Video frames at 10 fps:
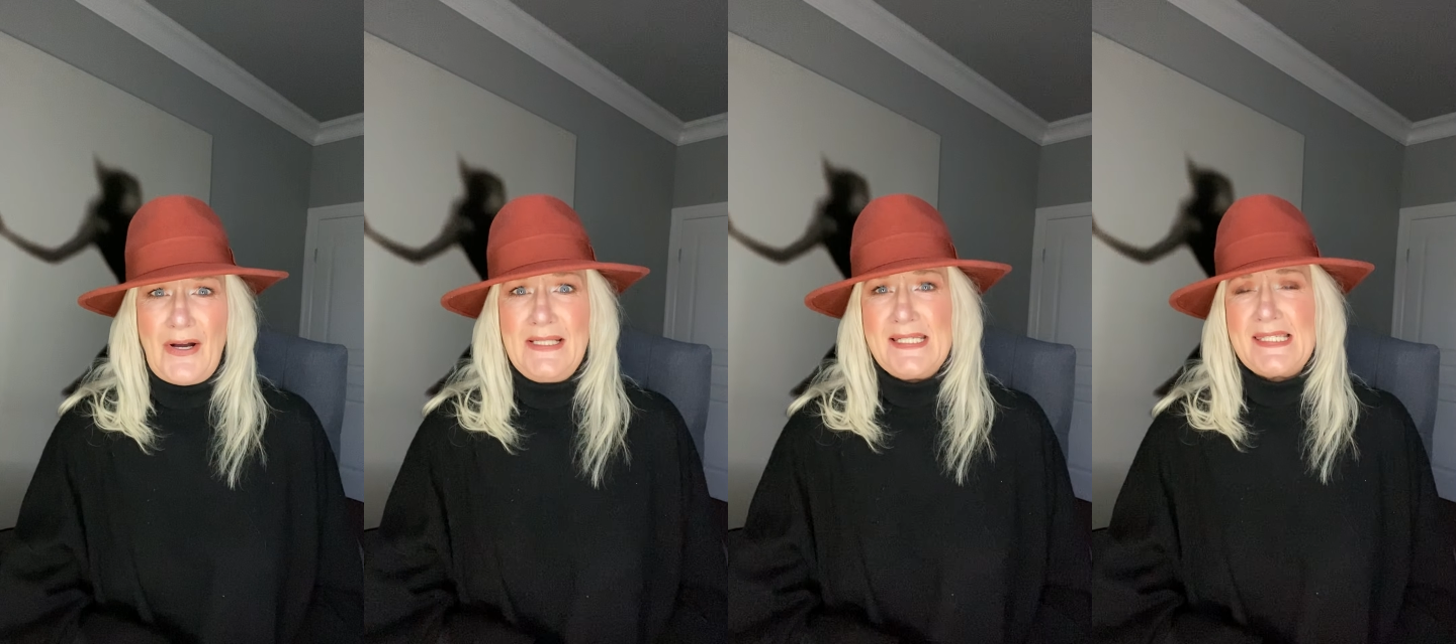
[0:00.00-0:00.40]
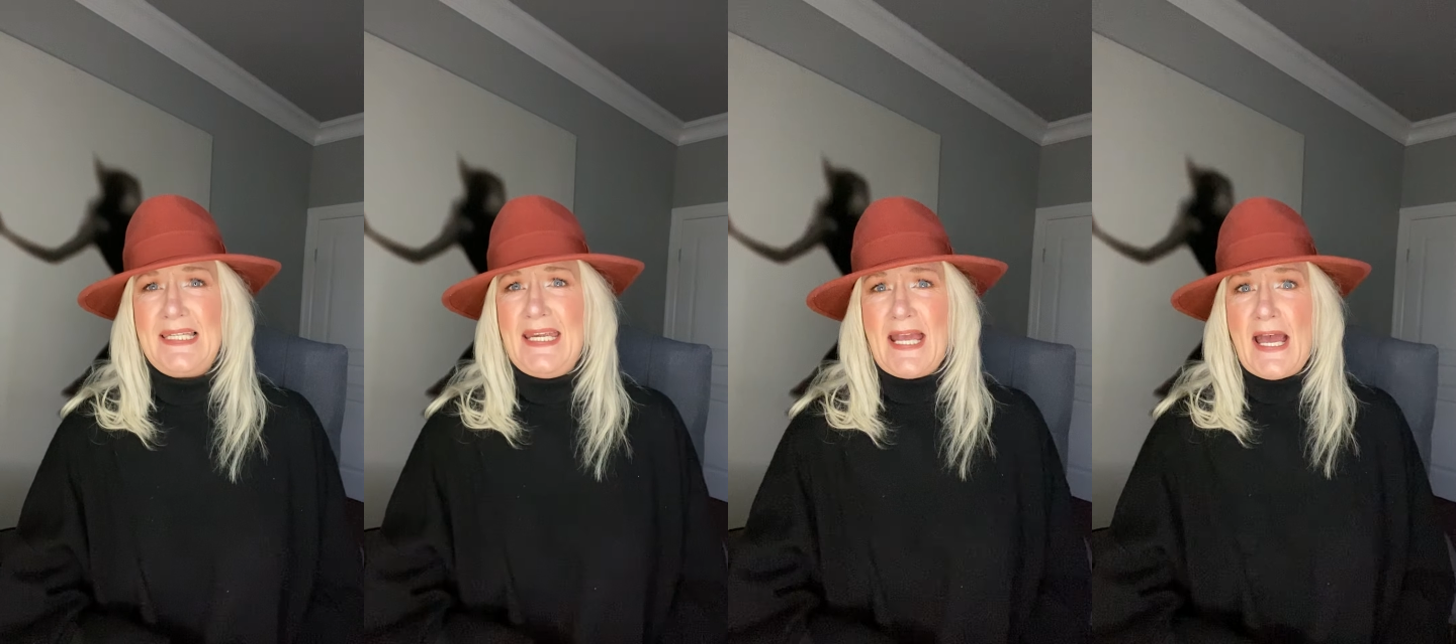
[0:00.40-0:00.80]

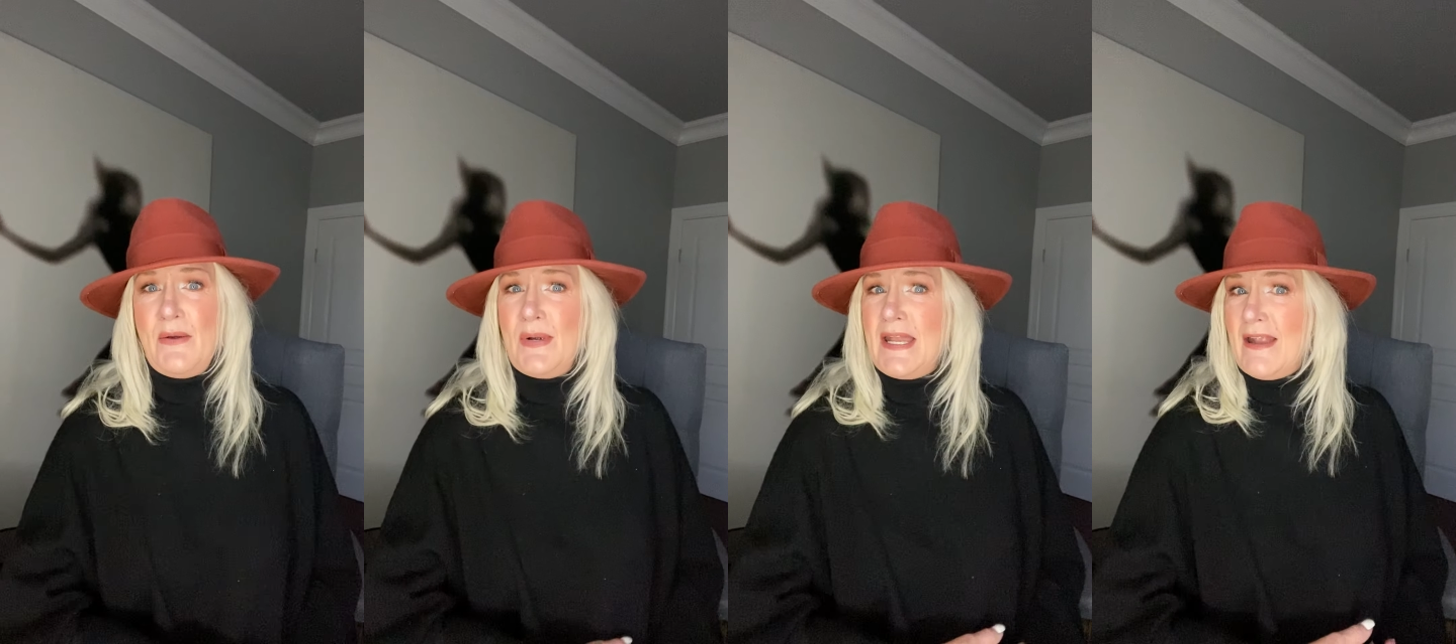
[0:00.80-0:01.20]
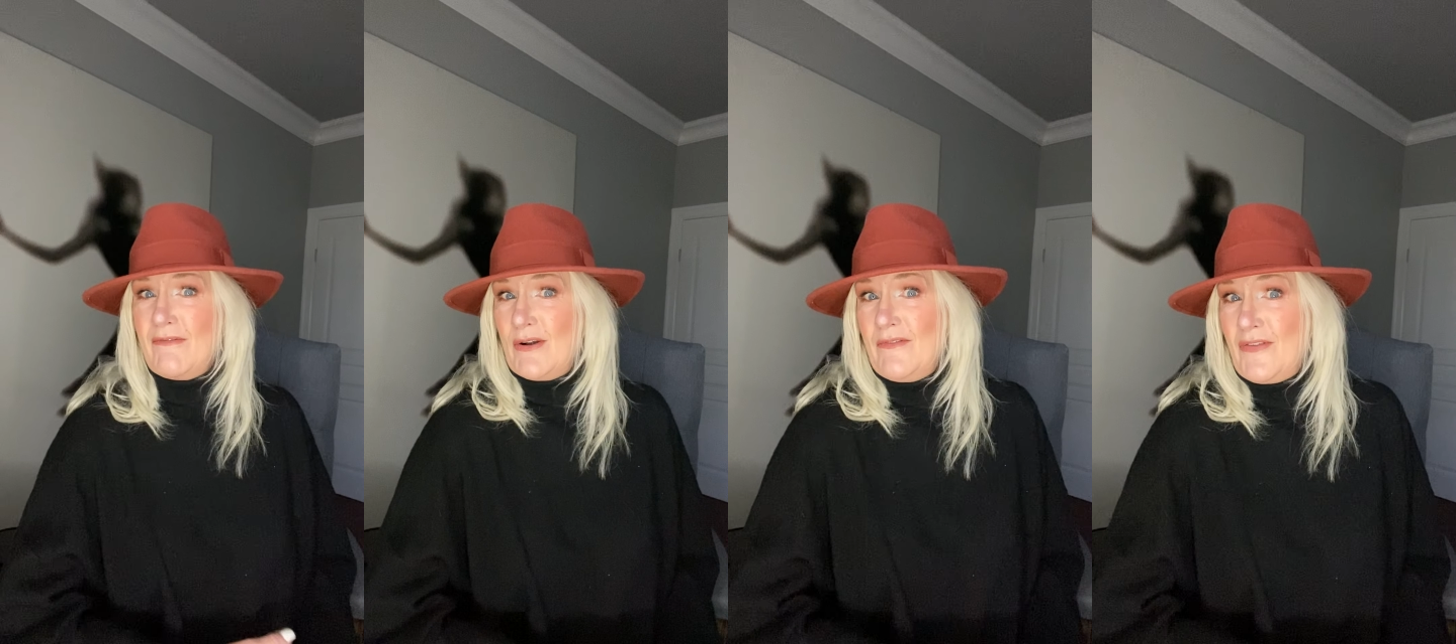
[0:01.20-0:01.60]
Honestly, I would
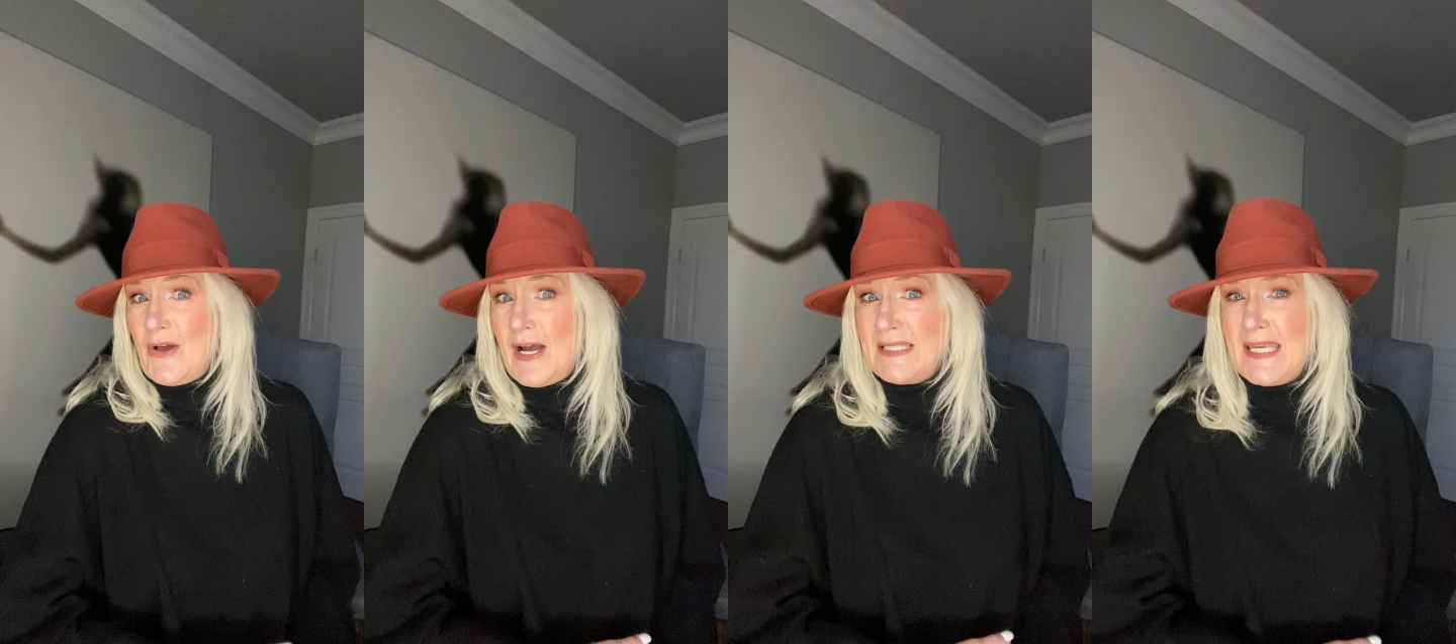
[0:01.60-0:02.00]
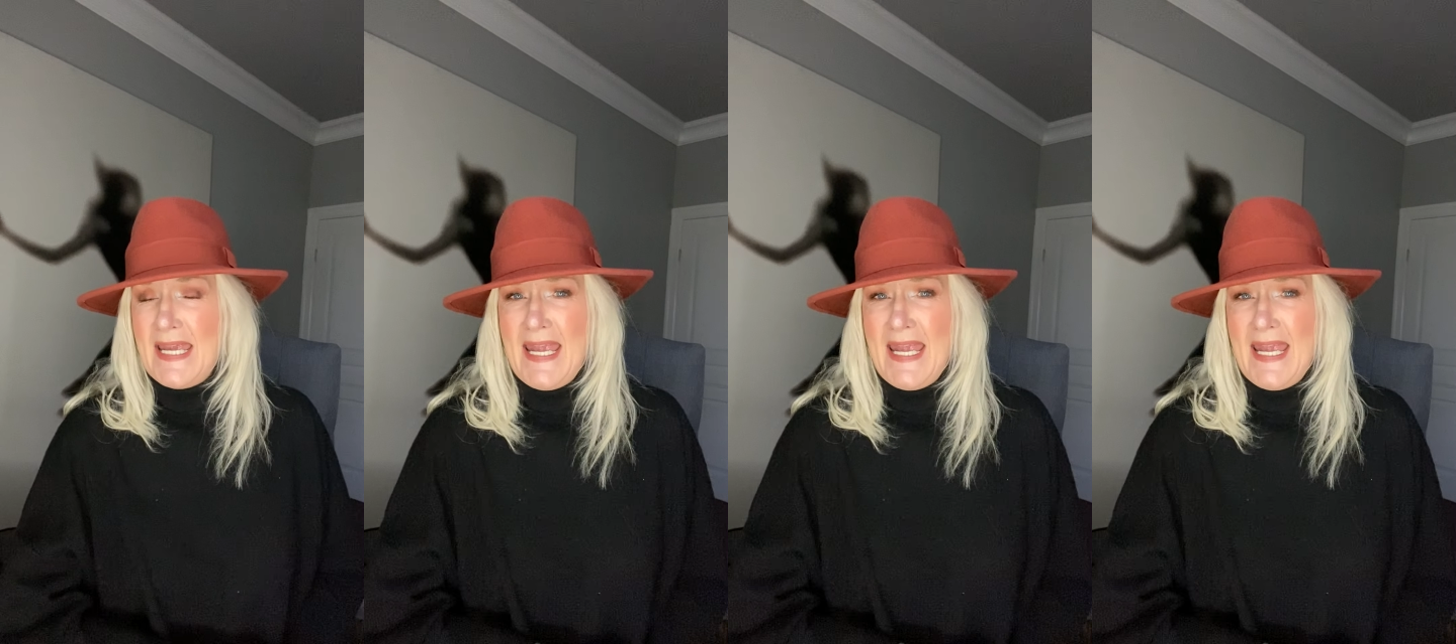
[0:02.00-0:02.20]
never have thought.